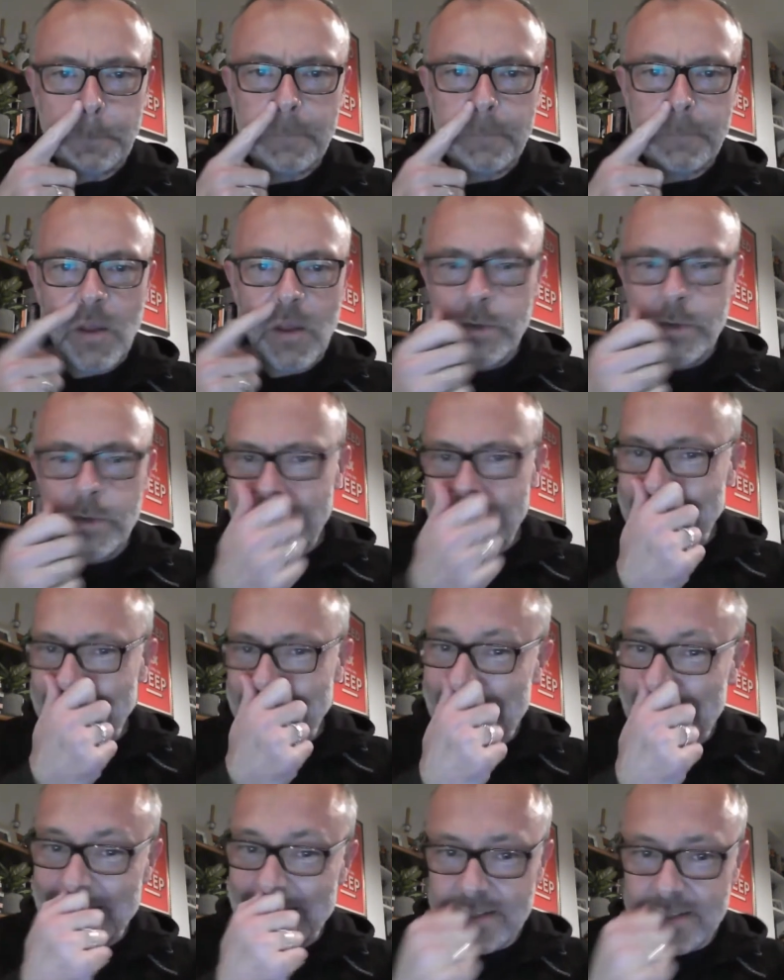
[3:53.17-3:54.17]
We did a
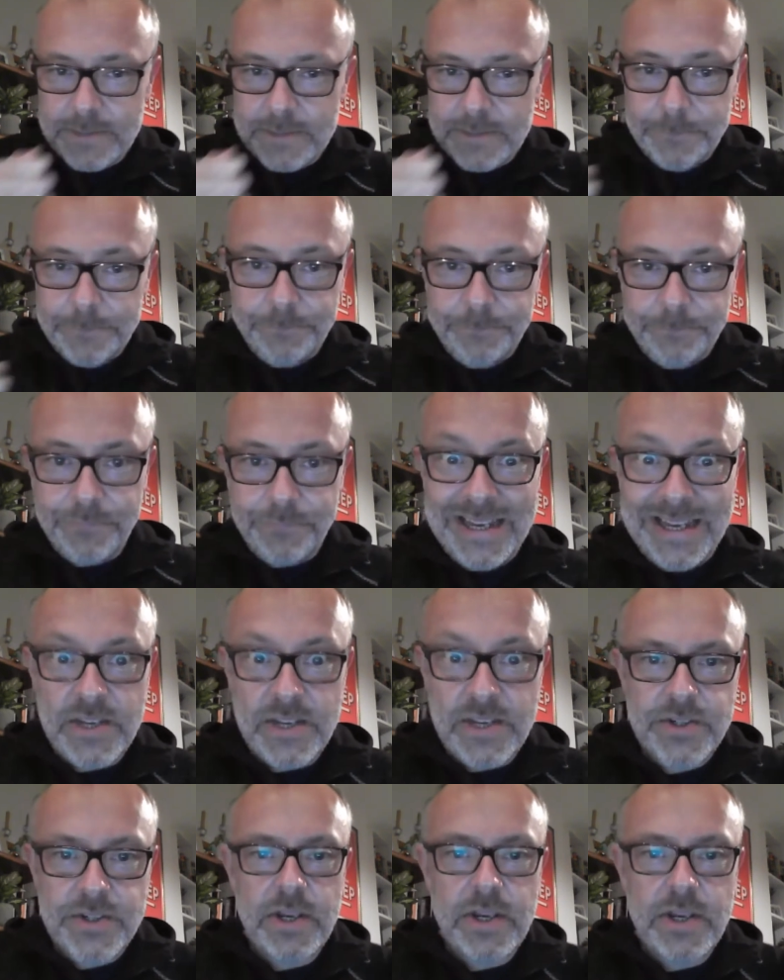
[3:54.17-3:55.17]
test
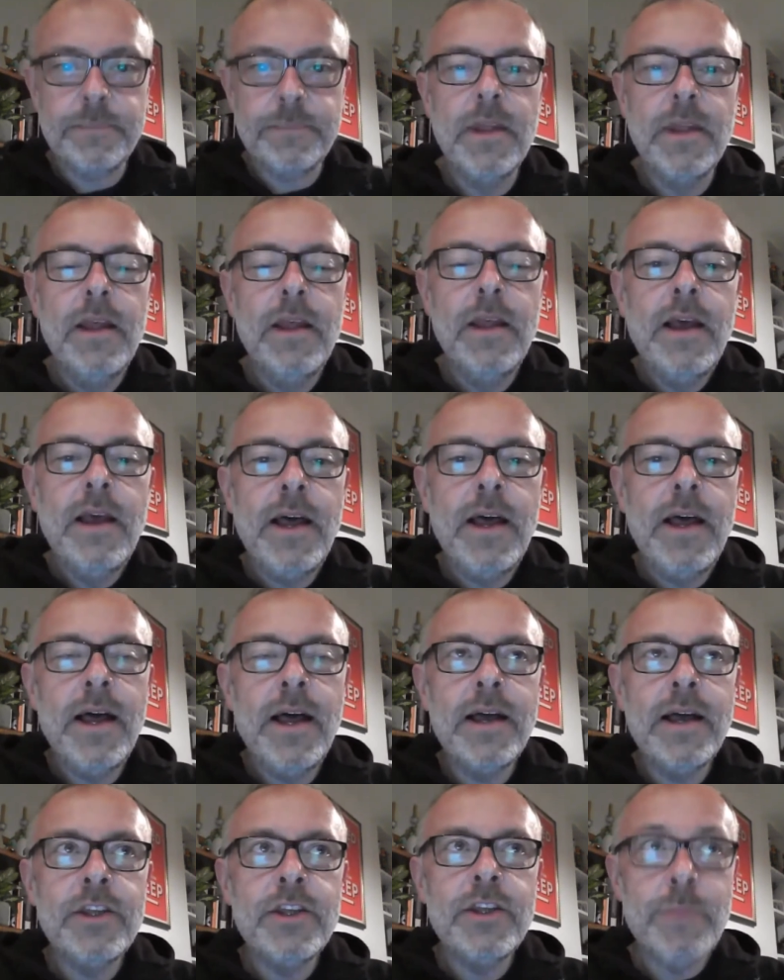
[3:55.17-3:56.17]
yesterday.
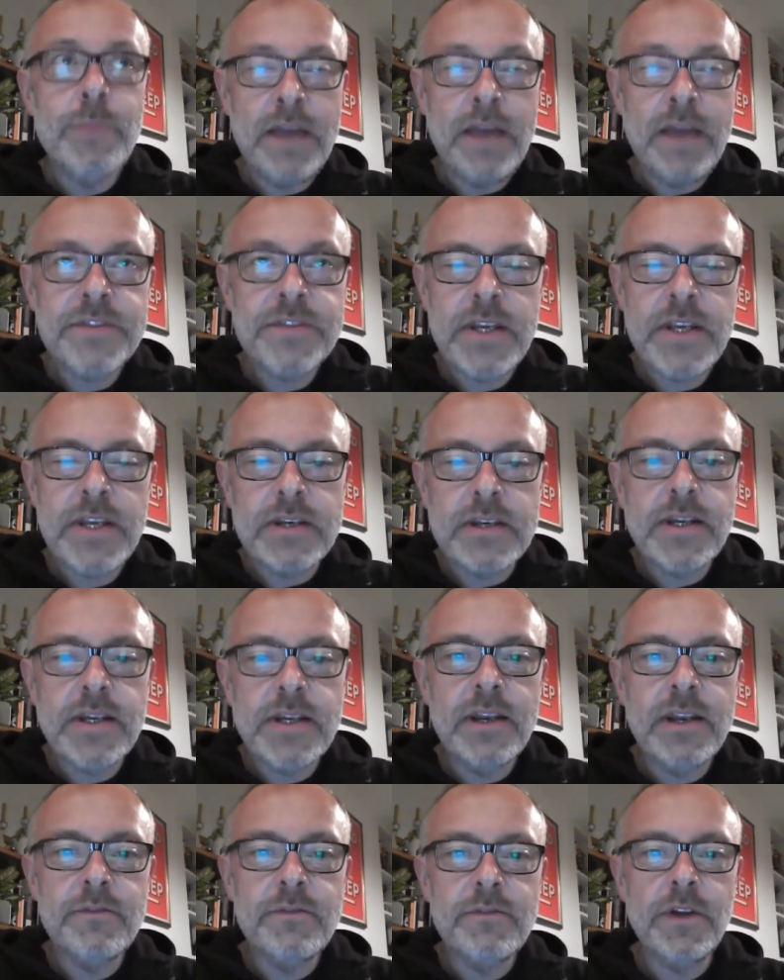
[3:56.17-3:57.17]
You may have seen it.
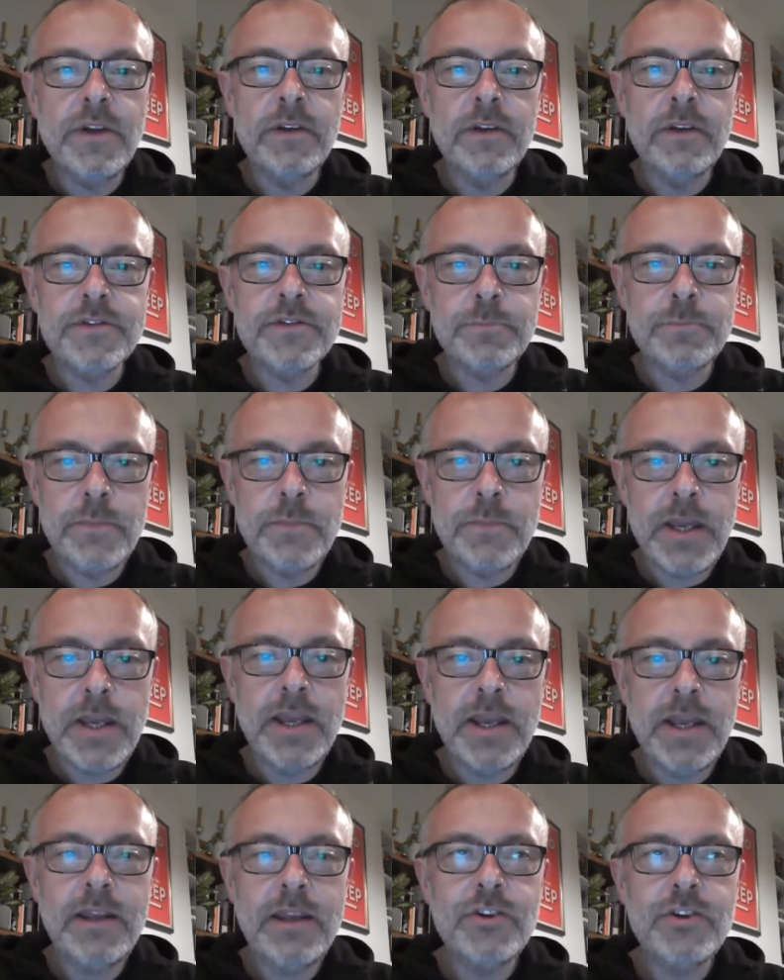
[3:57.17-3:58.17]
It involved
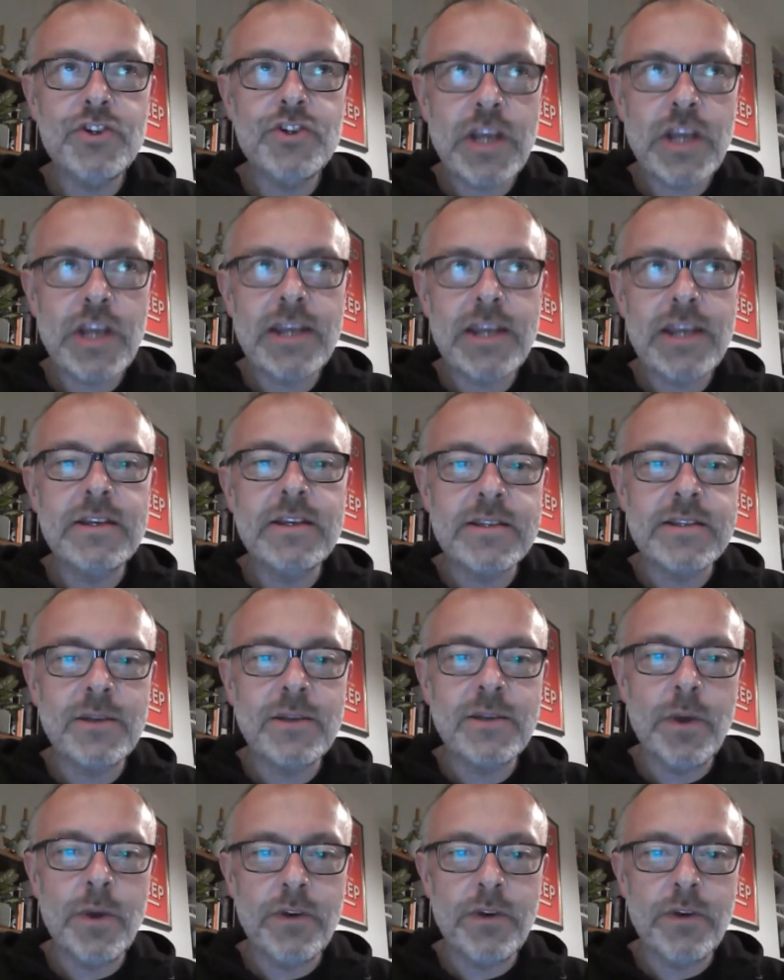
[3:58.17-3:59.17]
me checking to see
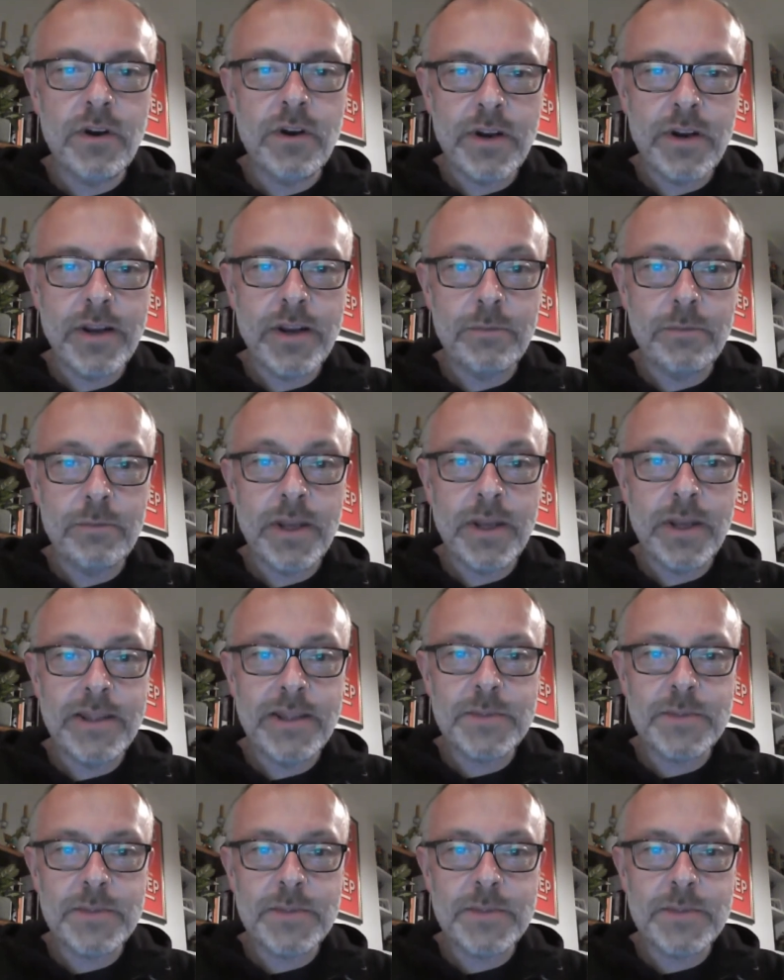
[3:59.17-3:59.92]
whether or not I could make this